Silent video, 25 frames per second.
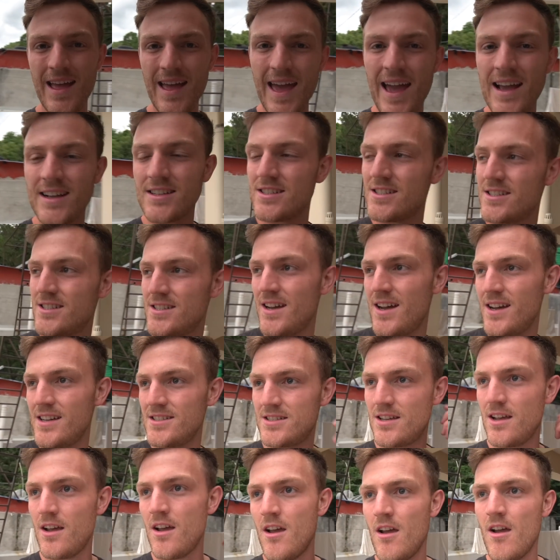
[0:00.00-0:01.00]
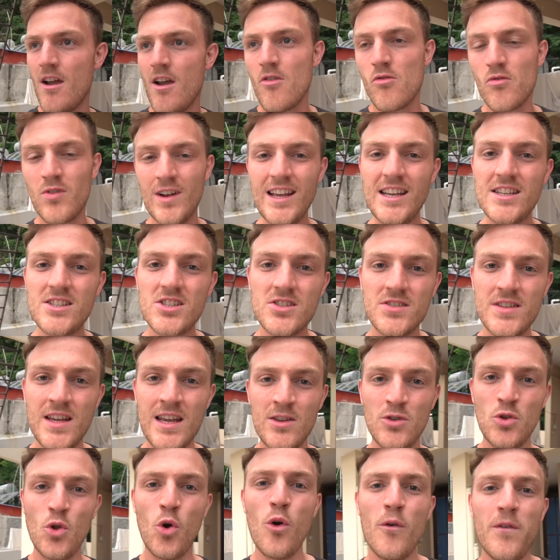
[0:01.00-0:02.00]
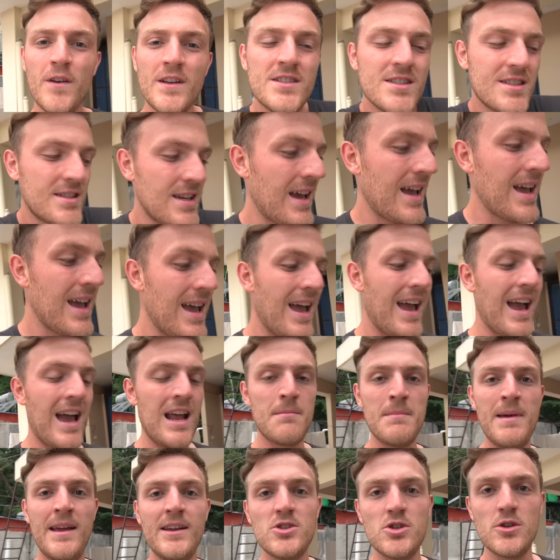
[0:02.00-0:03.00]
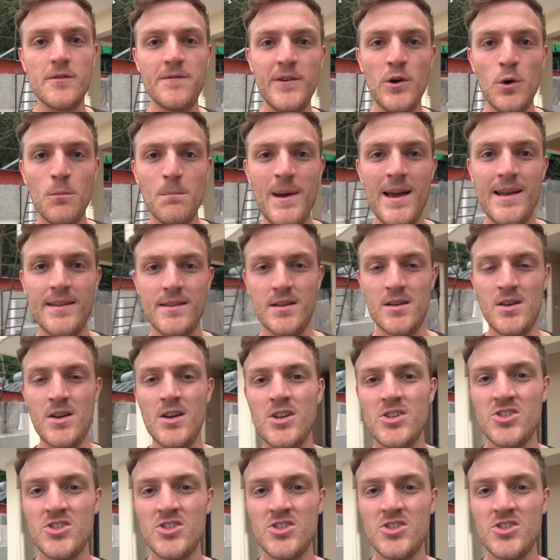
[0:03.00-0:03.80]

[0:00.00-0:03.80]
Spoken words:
exercise releases the endorphins and makes you feel better.